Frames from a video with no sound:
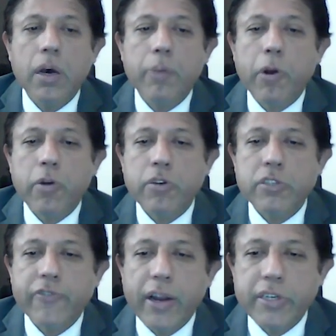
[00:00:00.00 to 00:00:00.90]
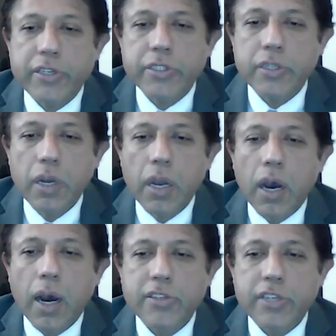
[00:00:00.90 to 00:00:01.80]
prognostic factors
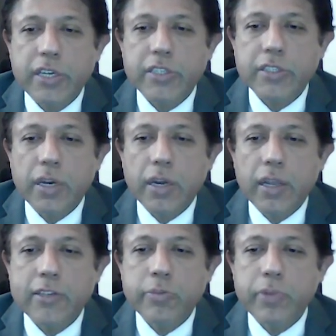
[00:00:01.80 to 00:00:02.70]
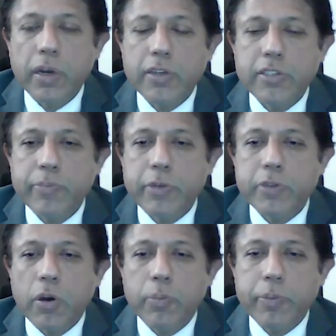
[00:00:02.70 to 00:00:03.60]
are such as
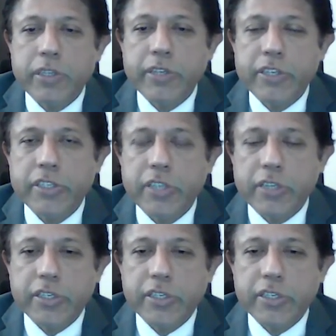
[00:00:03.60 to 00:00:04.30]
symptoms on presentation such